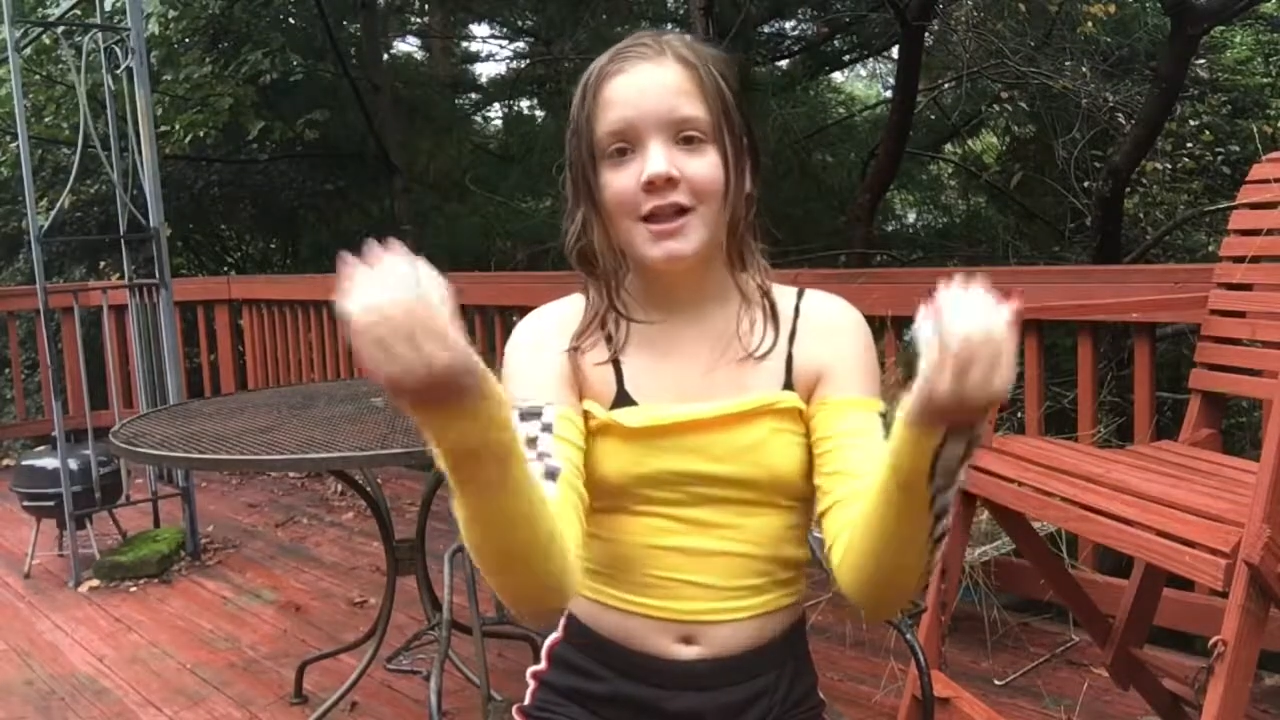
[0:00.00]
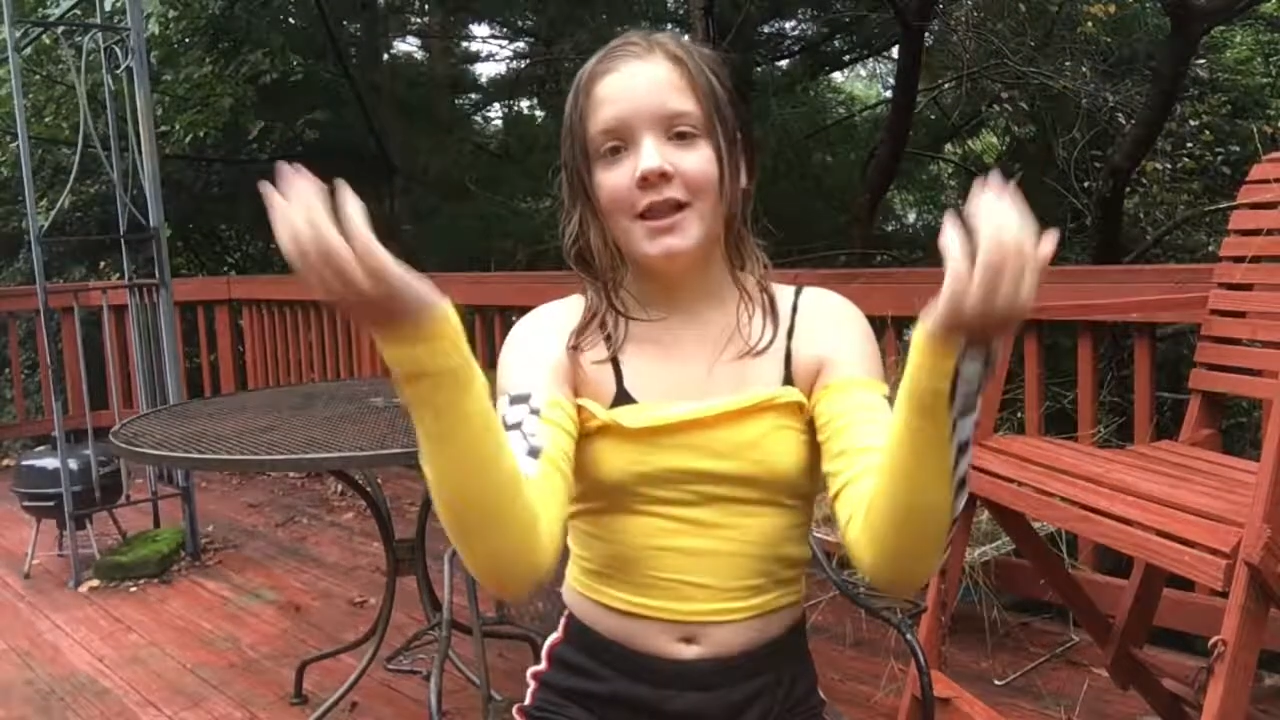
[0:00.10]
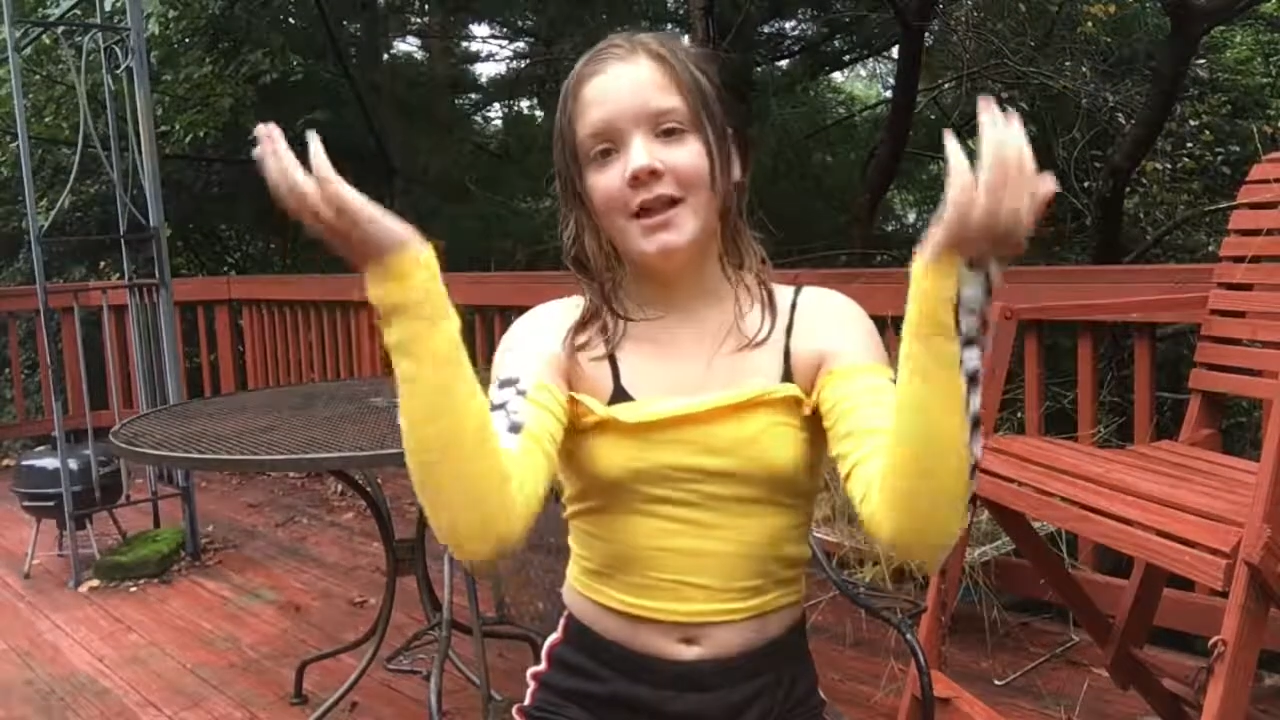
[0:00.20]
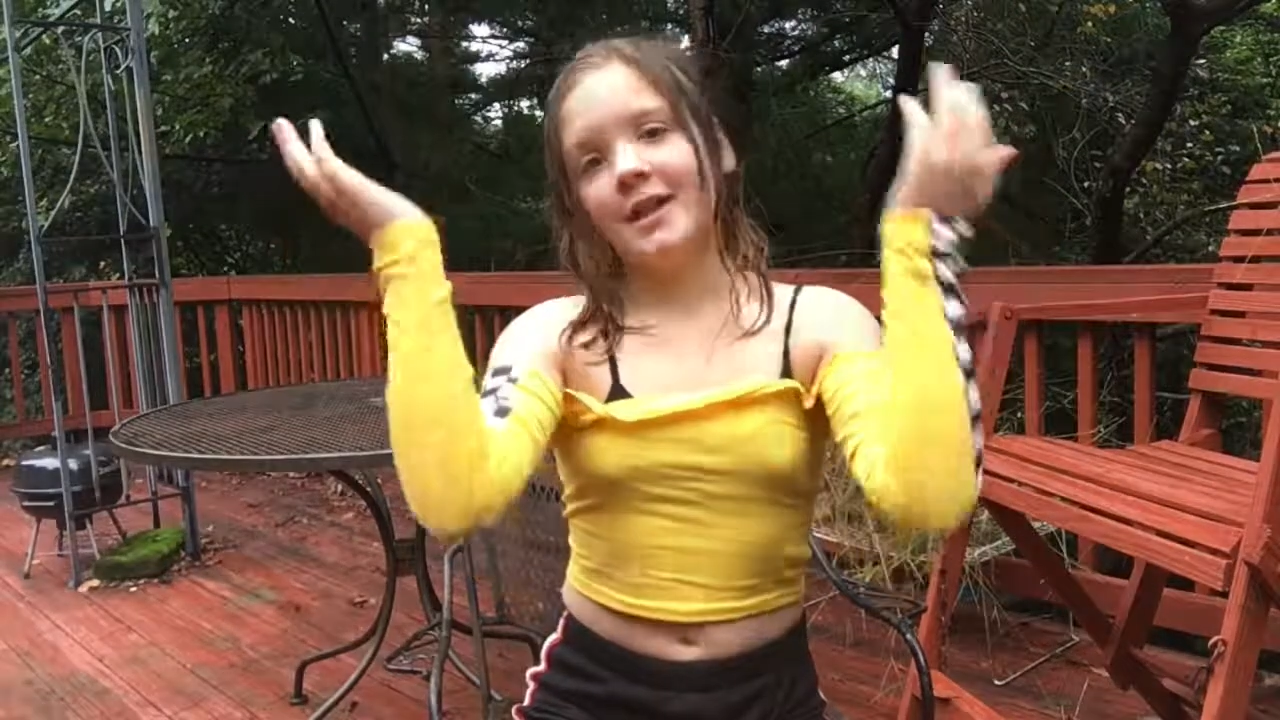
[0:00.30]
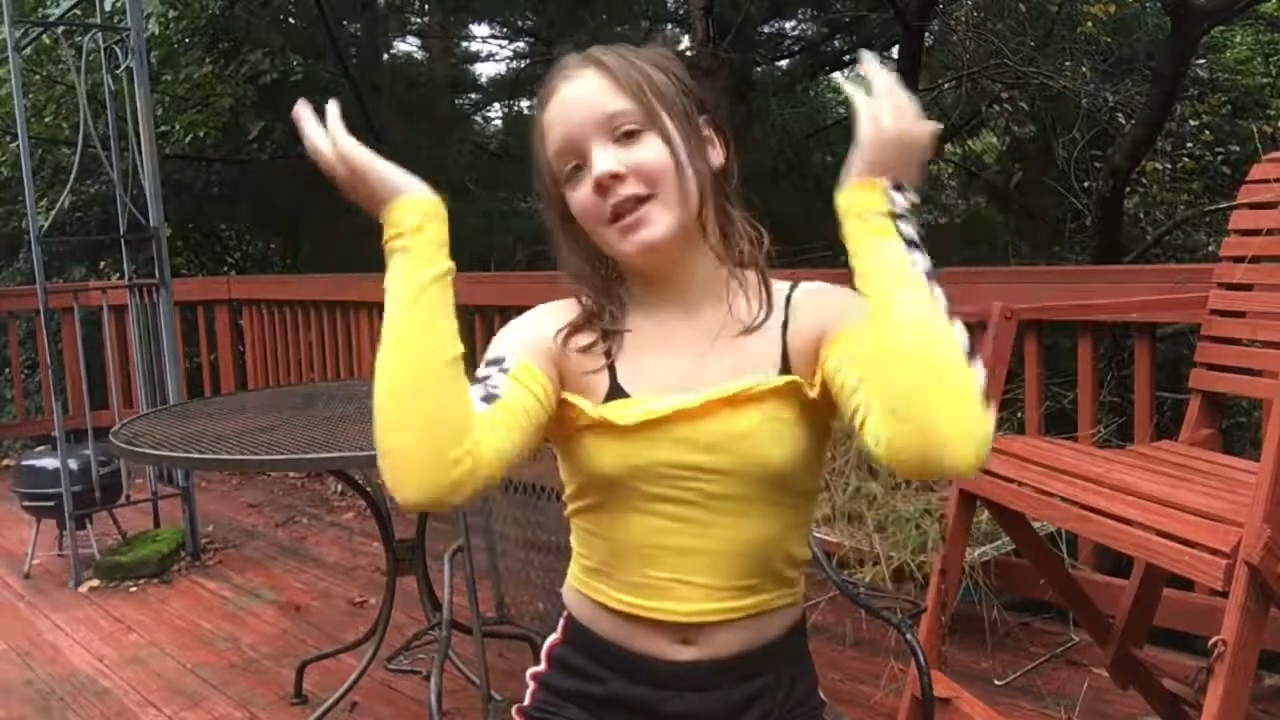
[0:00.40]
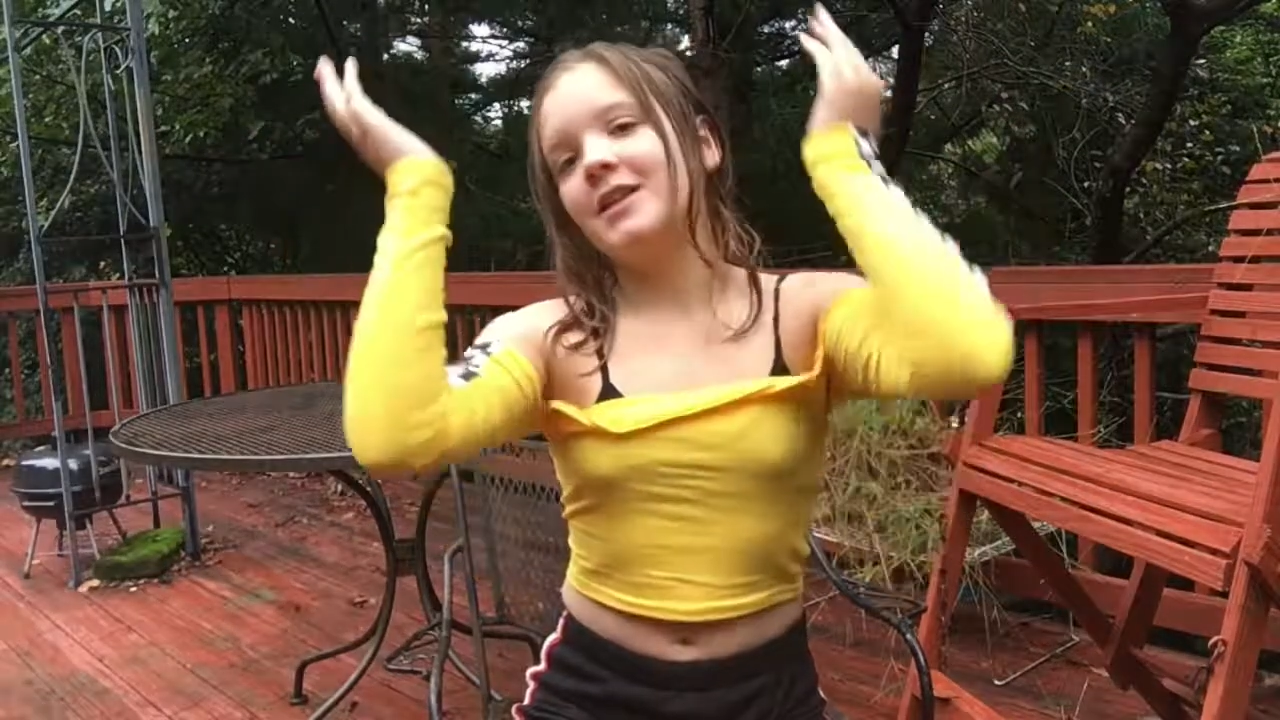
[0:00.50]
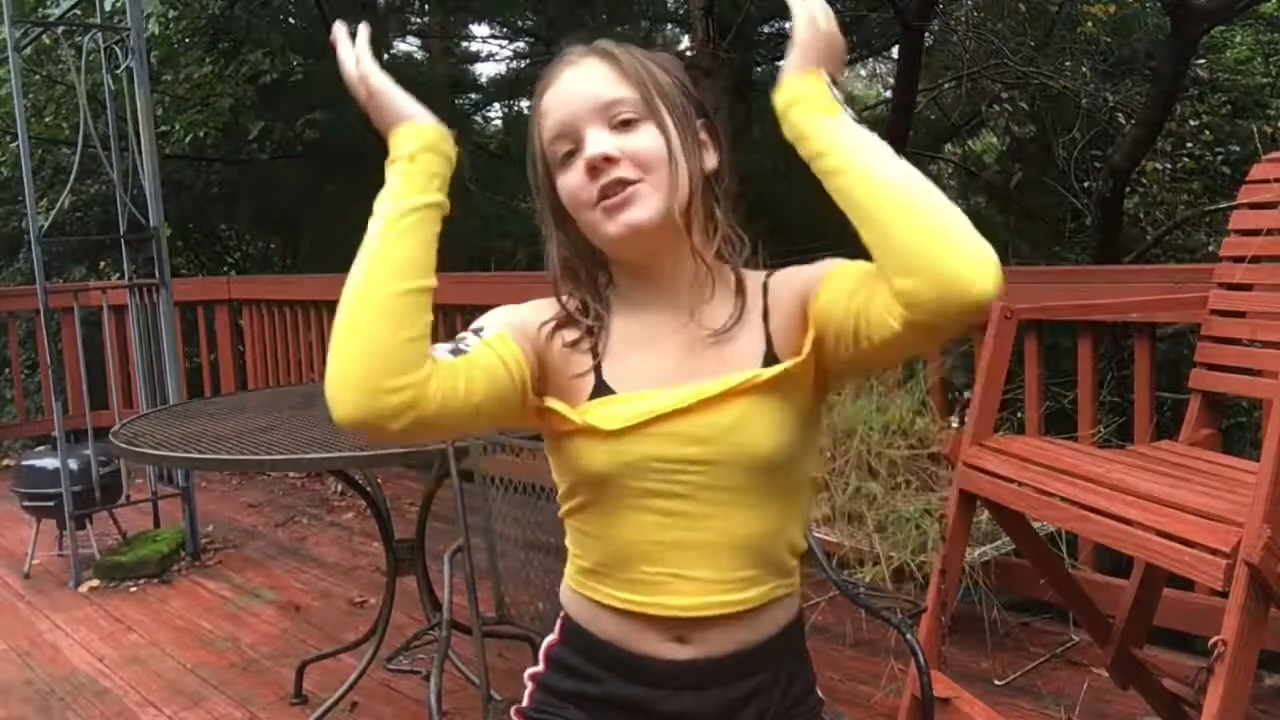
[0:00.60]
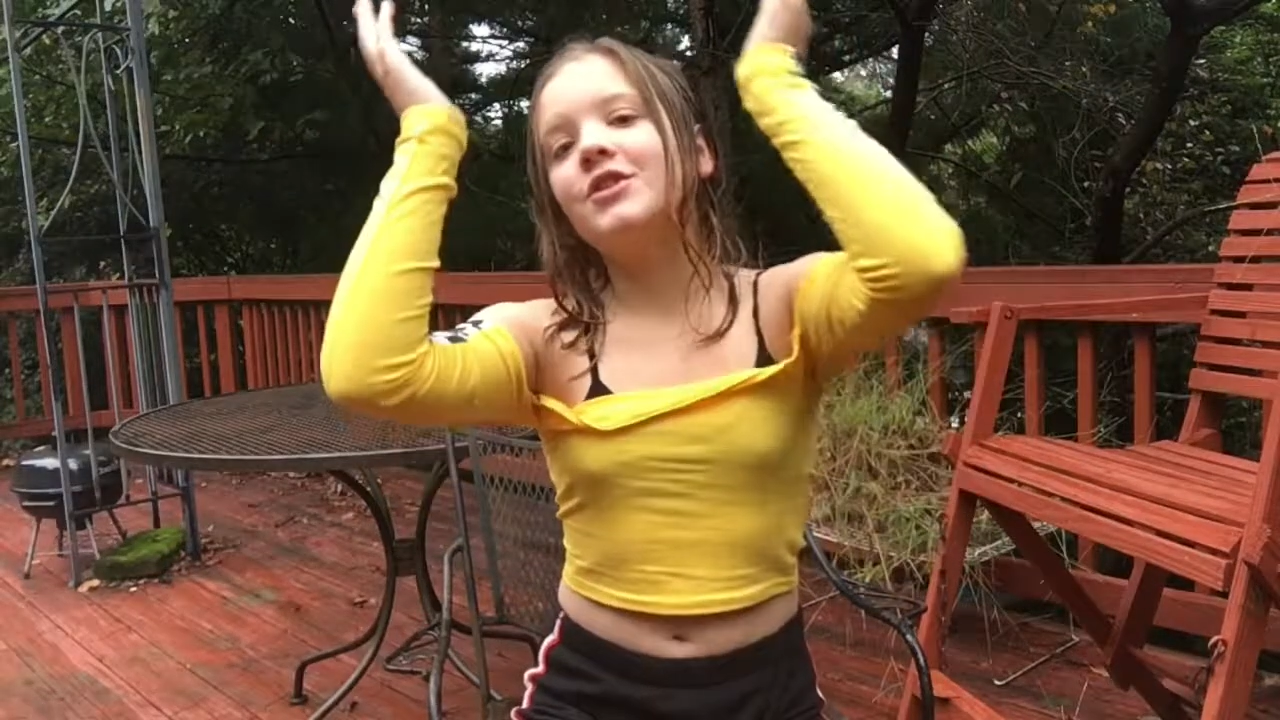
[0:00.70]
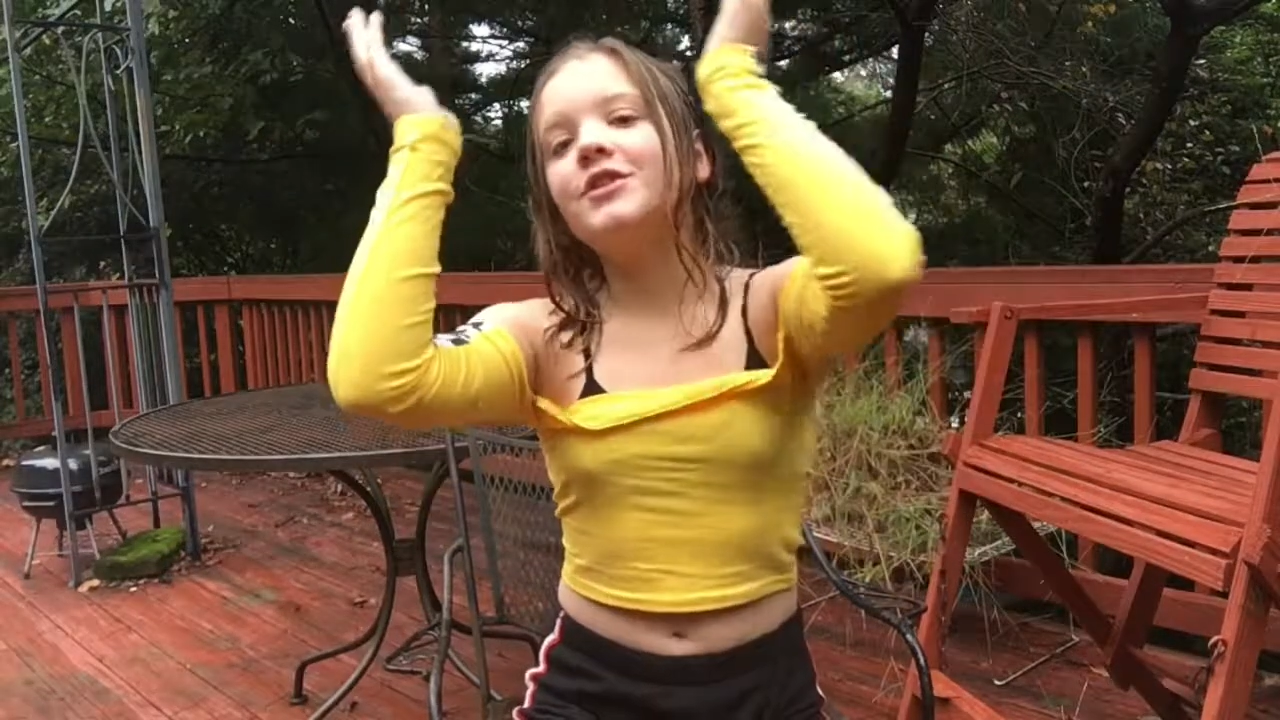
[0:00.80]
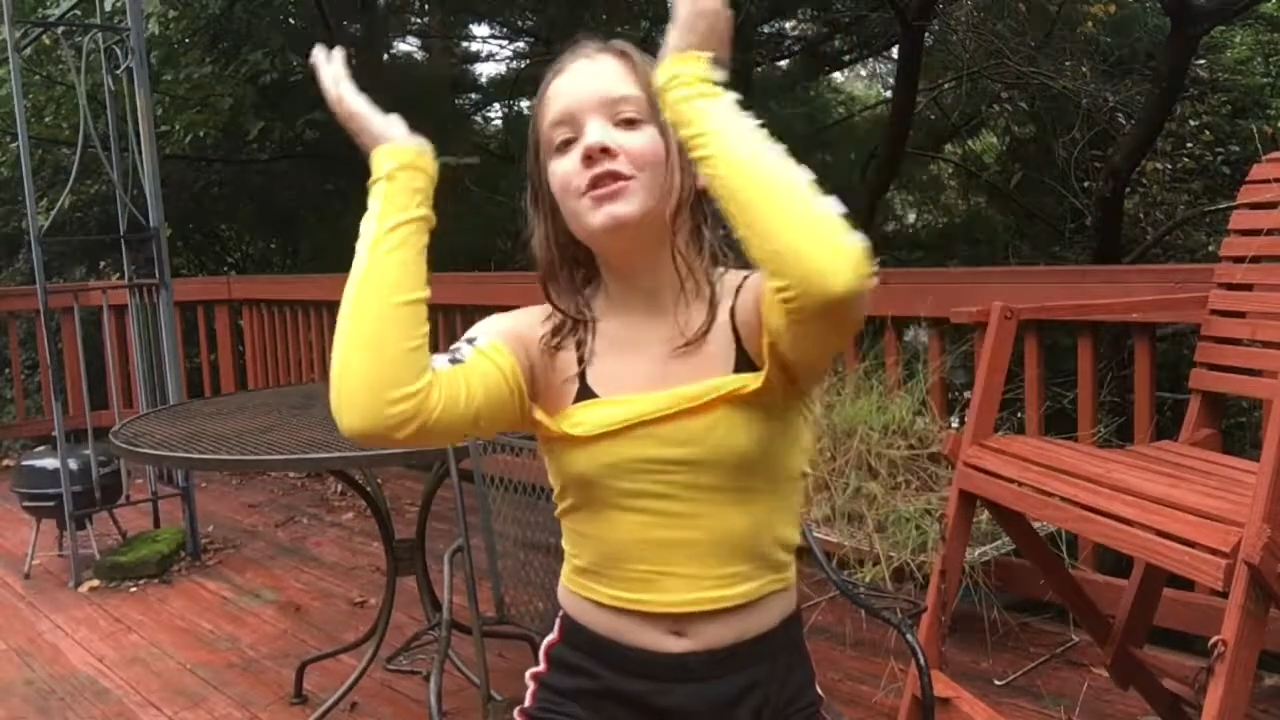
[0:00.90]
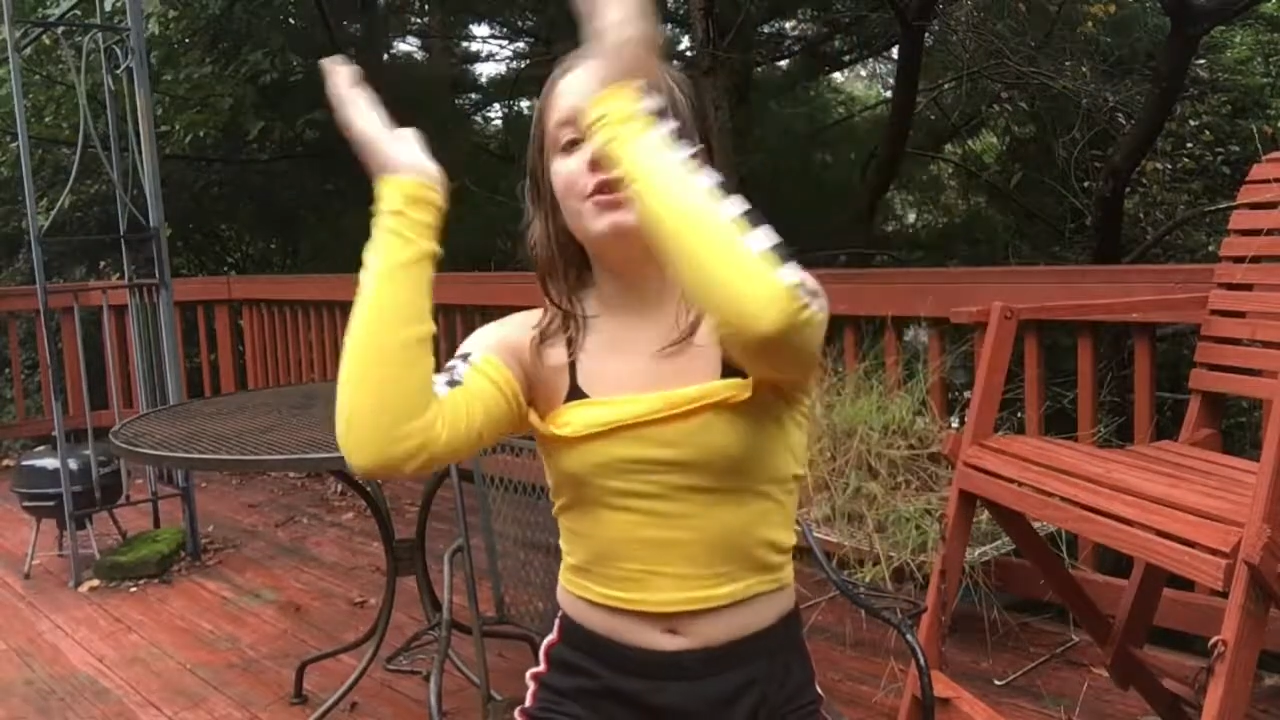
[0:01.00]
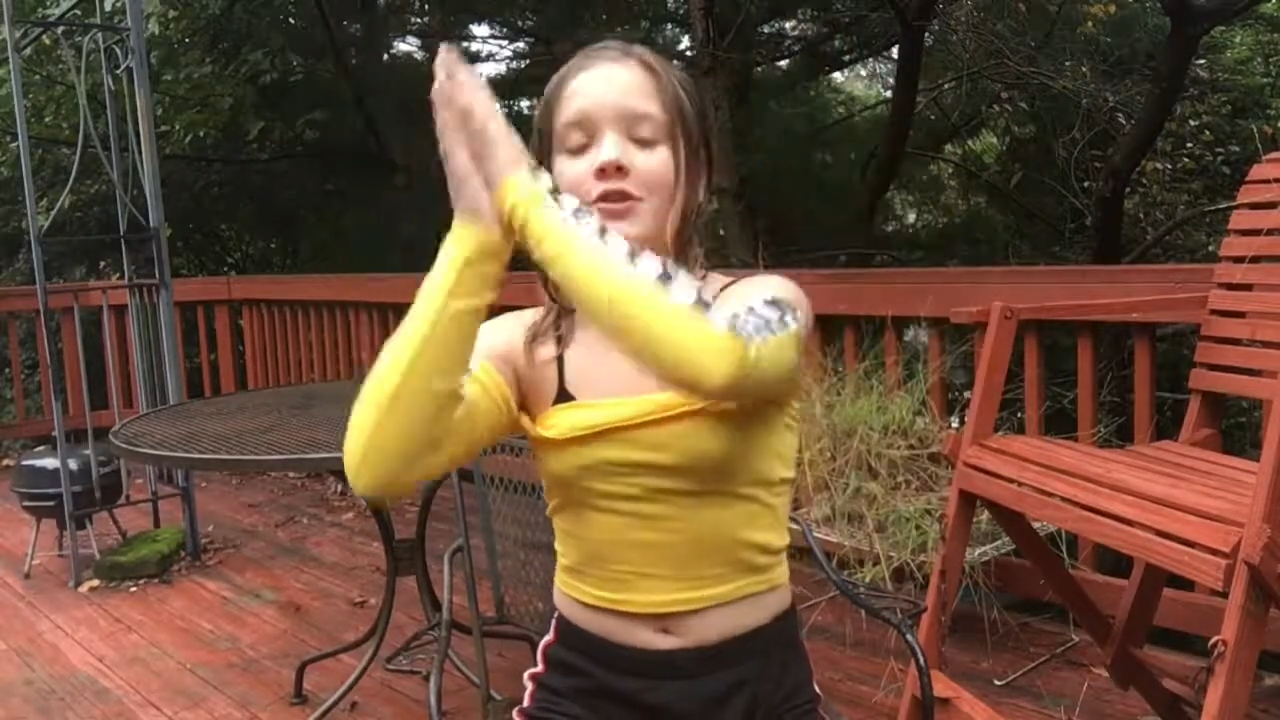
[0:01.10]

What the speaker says: Like, it's just